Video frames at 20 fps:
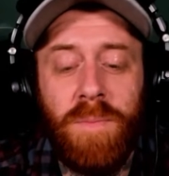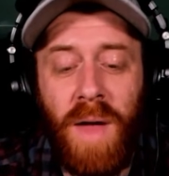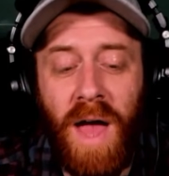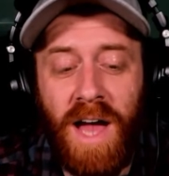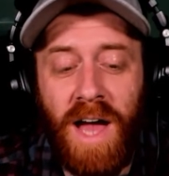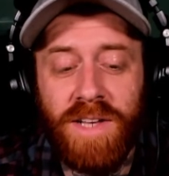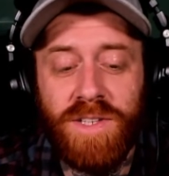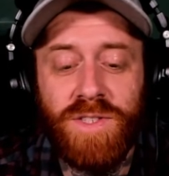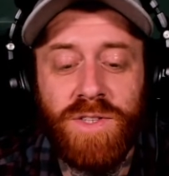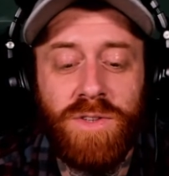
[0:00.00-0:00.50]

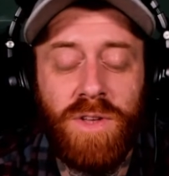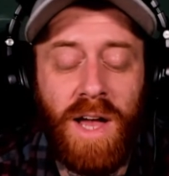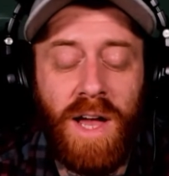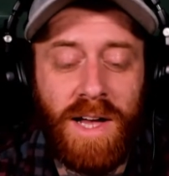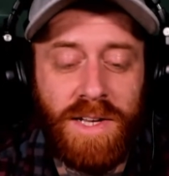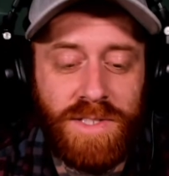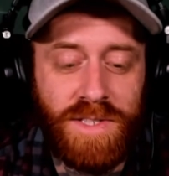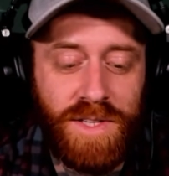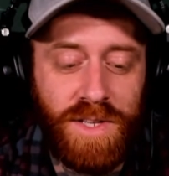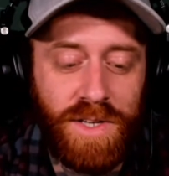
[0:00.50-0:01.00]
as
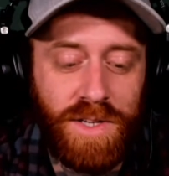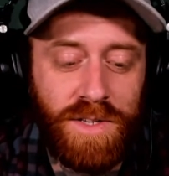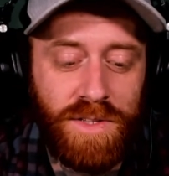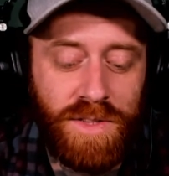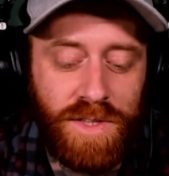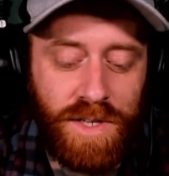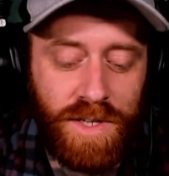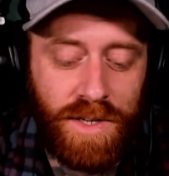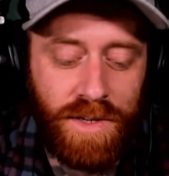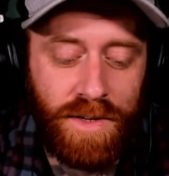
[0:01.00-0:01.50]

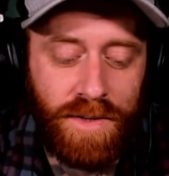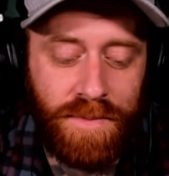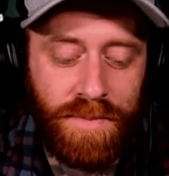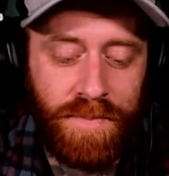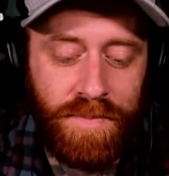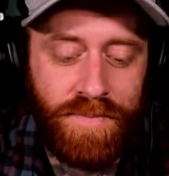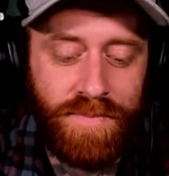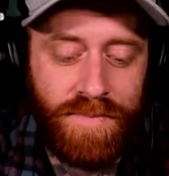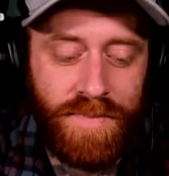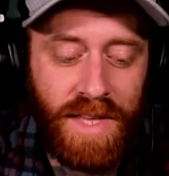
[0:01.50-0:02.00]
the
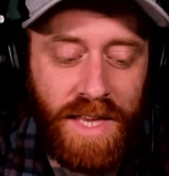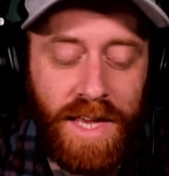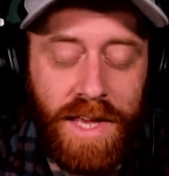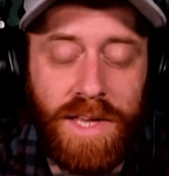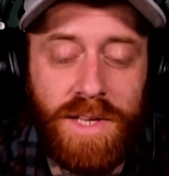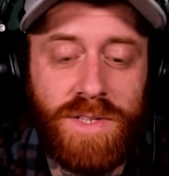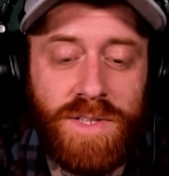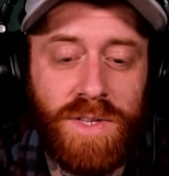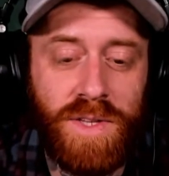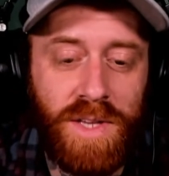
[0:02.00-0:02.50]

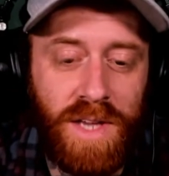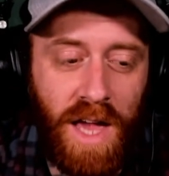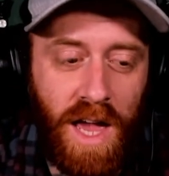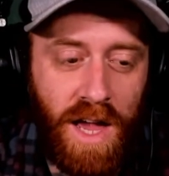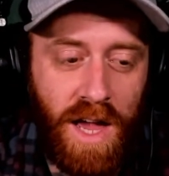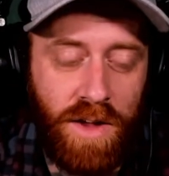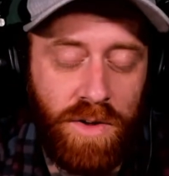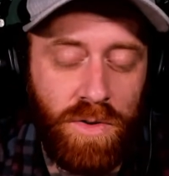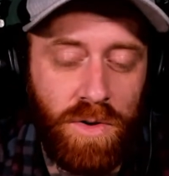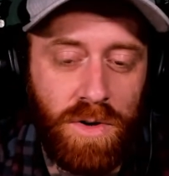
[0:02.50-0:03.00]
easily
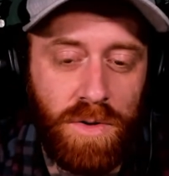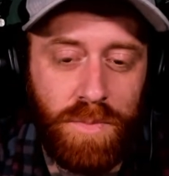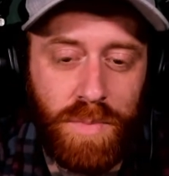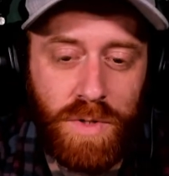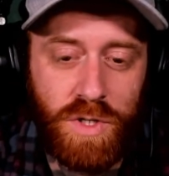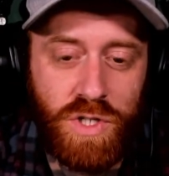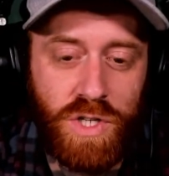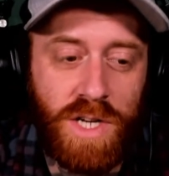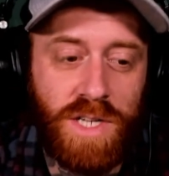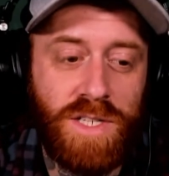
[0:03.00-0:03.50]
angered
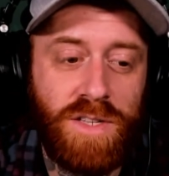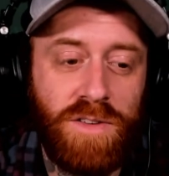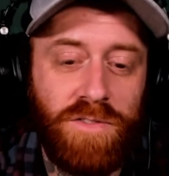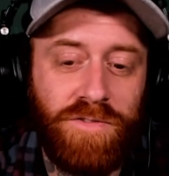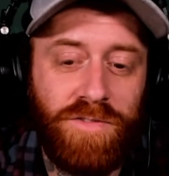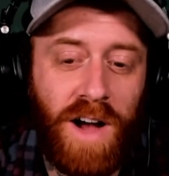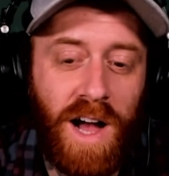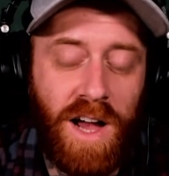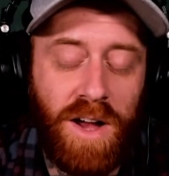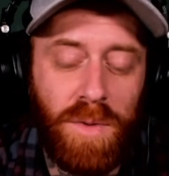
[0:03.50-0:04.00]
but
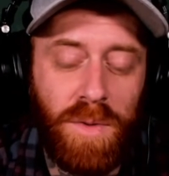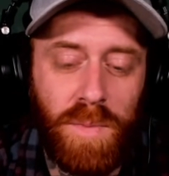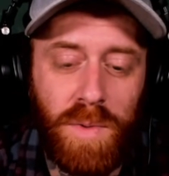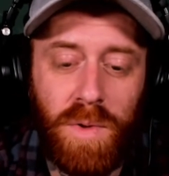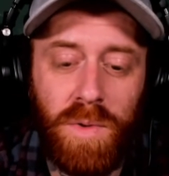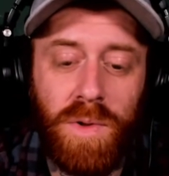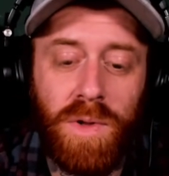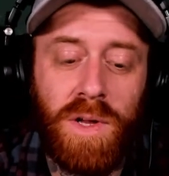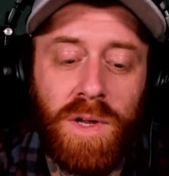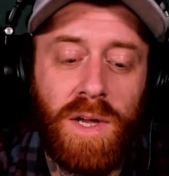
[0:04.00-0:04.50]

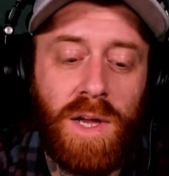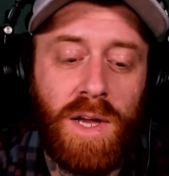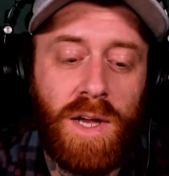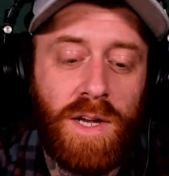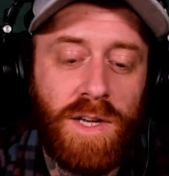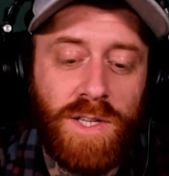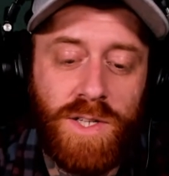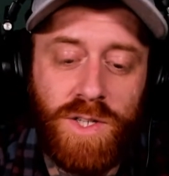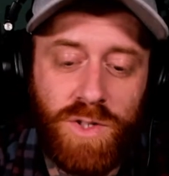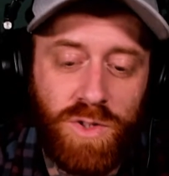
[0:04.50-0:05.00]
justifiable,
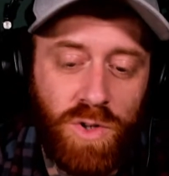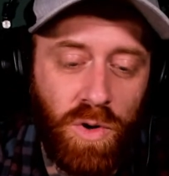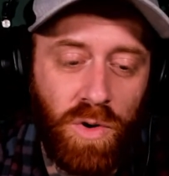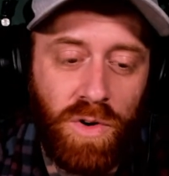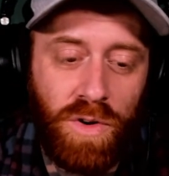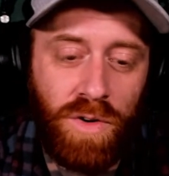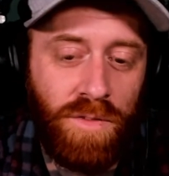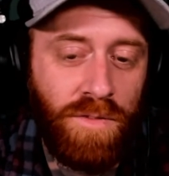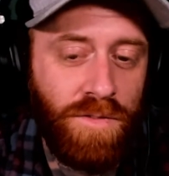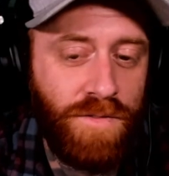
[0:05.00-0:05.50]

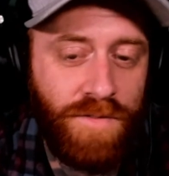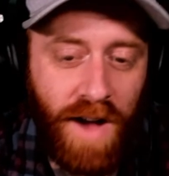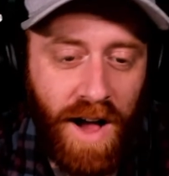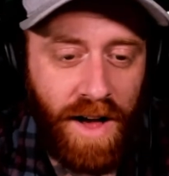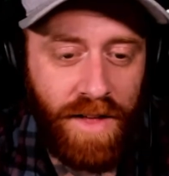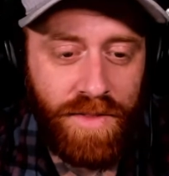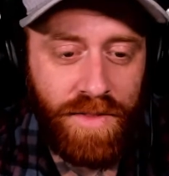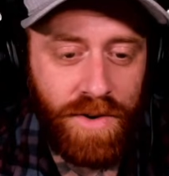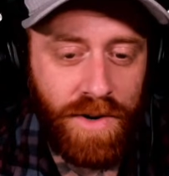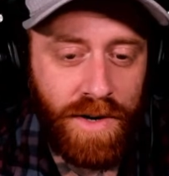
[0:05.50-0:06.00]
stern
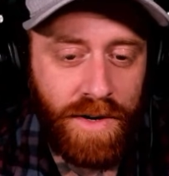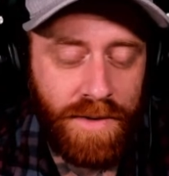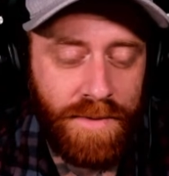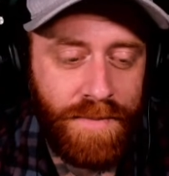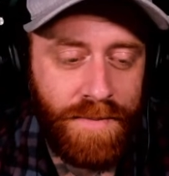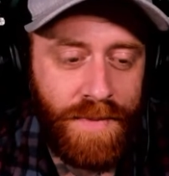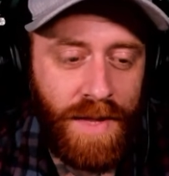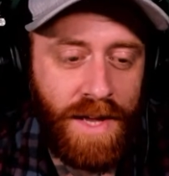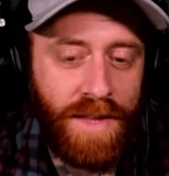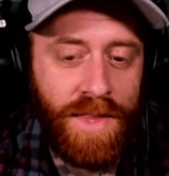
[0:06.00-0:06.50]
father,
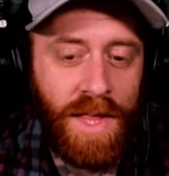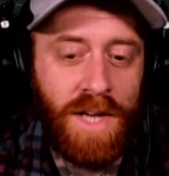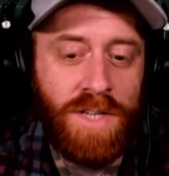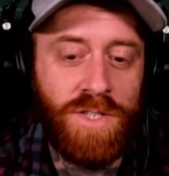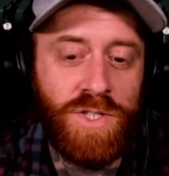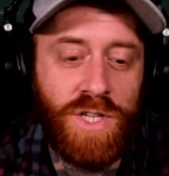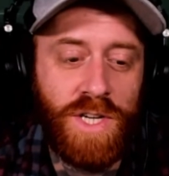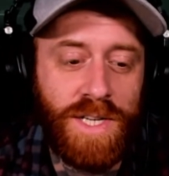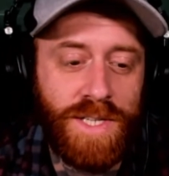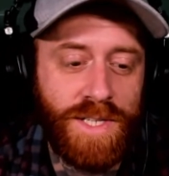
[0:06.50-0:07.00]
and then
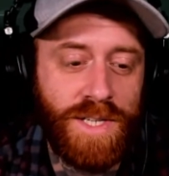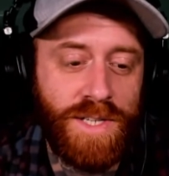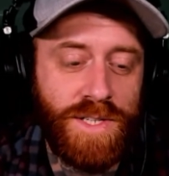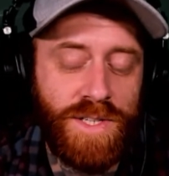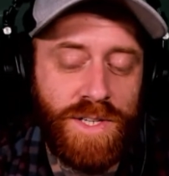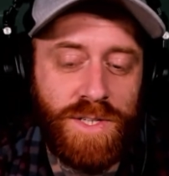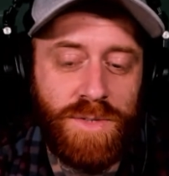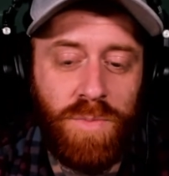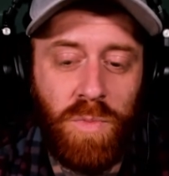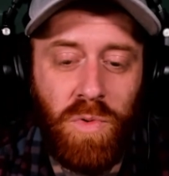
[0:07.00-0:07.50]
Jesus
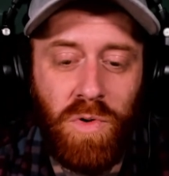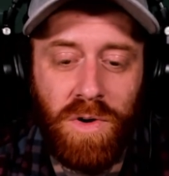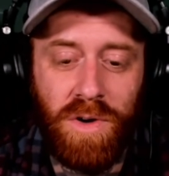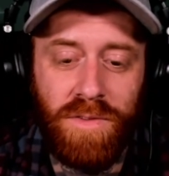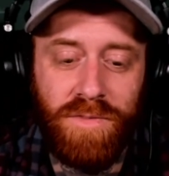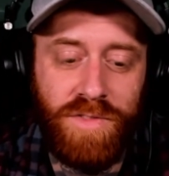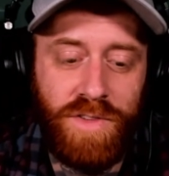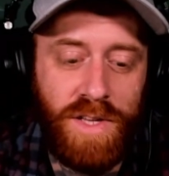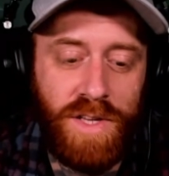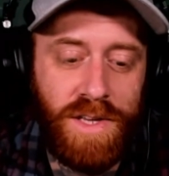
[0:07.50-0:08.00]
is more
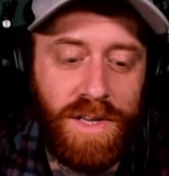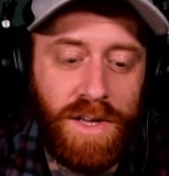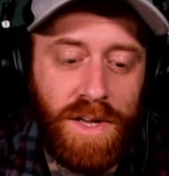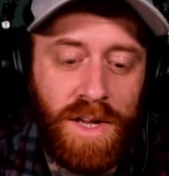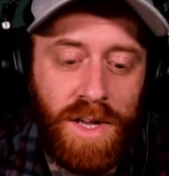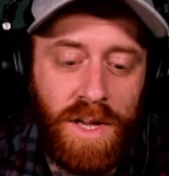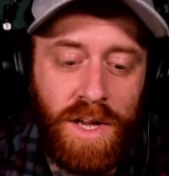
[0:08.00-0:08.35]
of the